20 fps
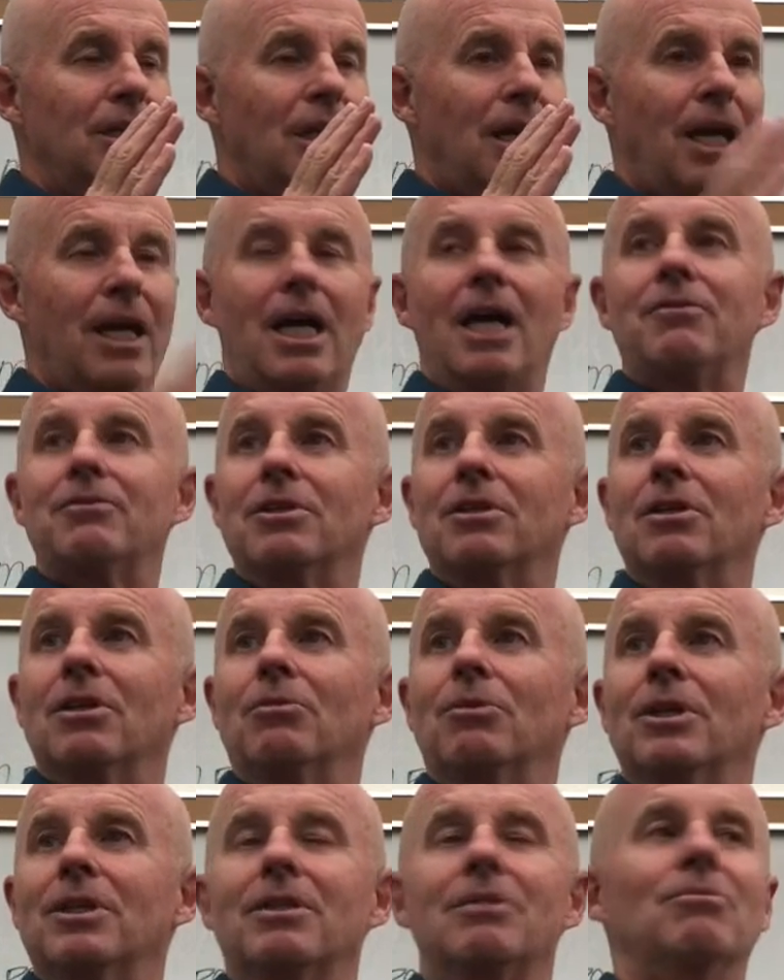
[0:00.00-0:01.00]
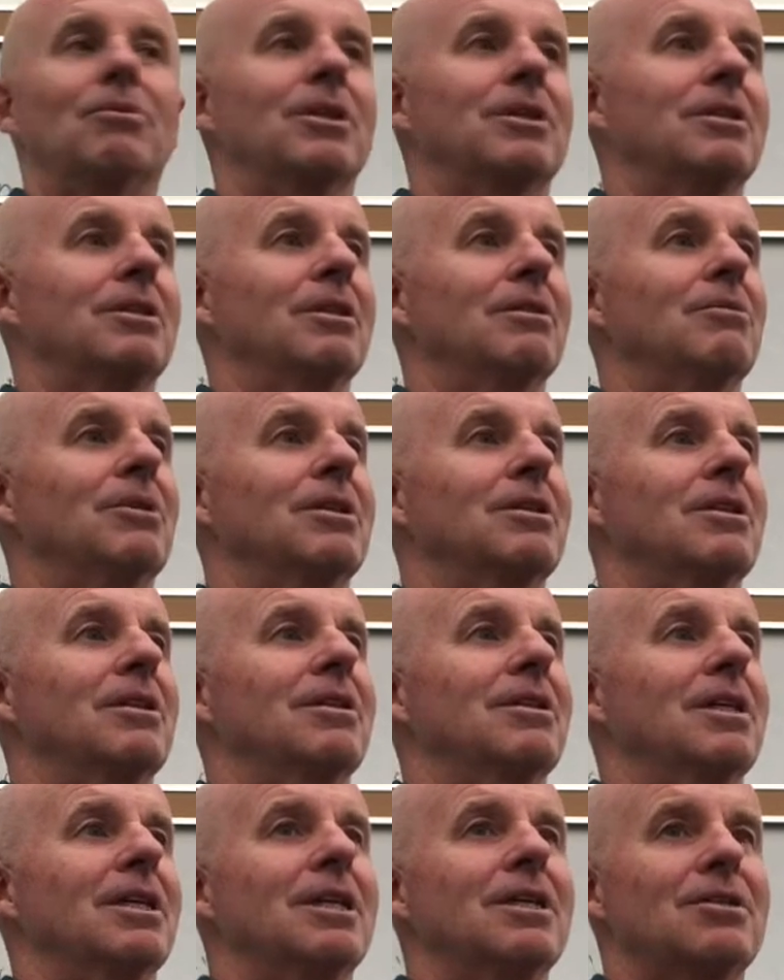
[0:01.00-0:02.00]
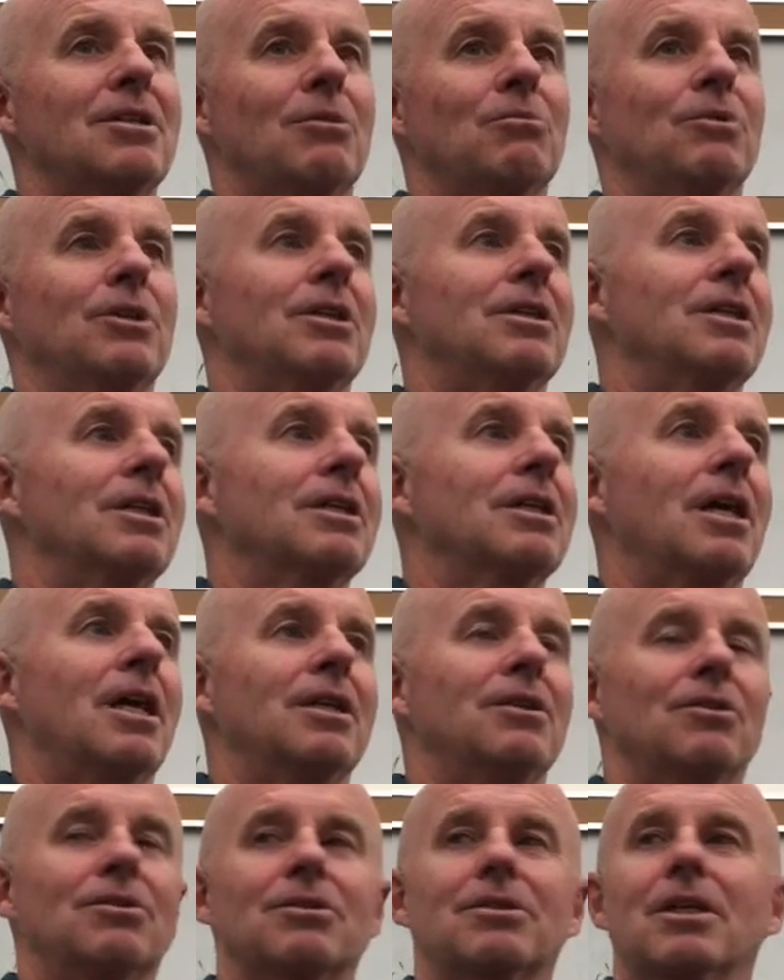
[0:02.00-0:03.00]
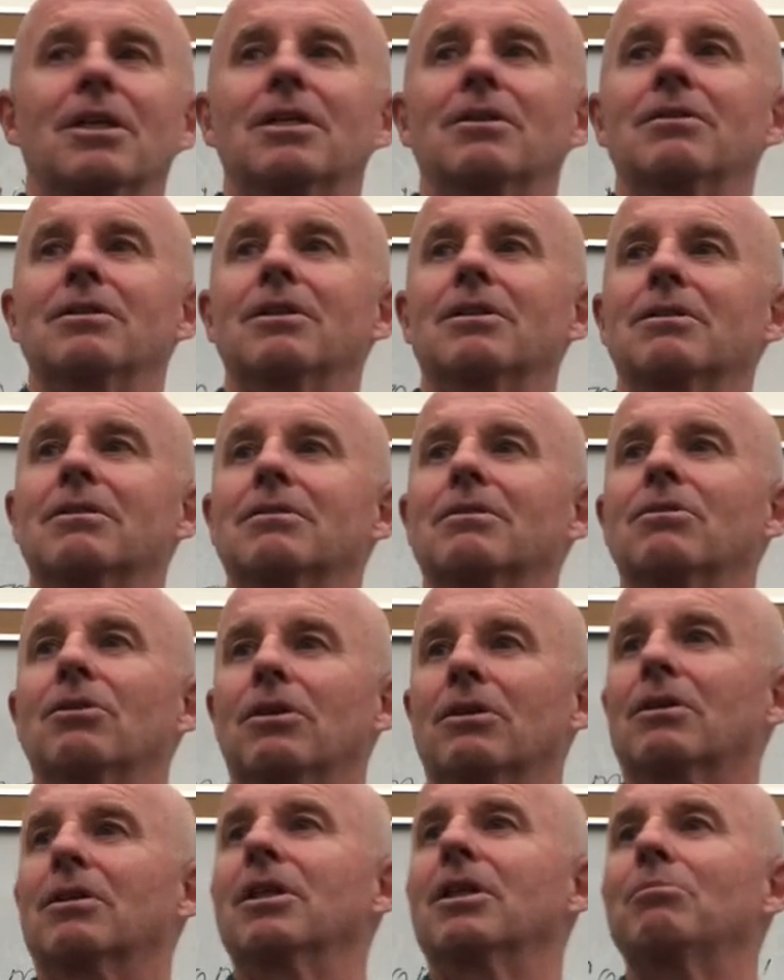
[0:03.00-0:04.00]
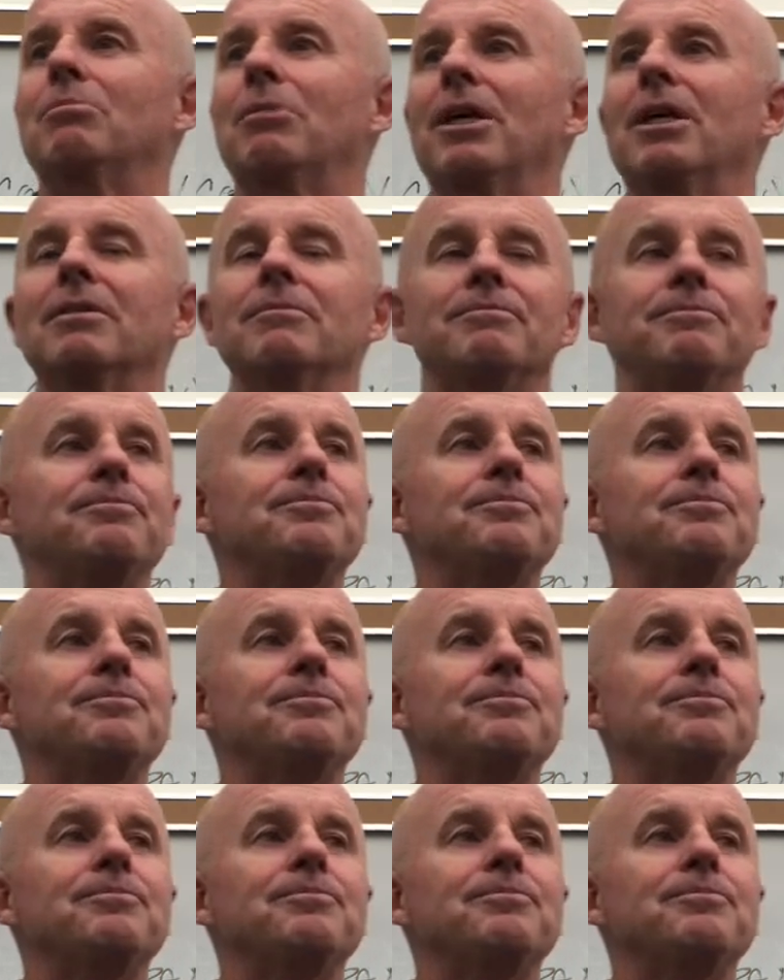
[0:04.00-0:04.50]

I have to know what the thing is, and we click on those kind of things called clickbait,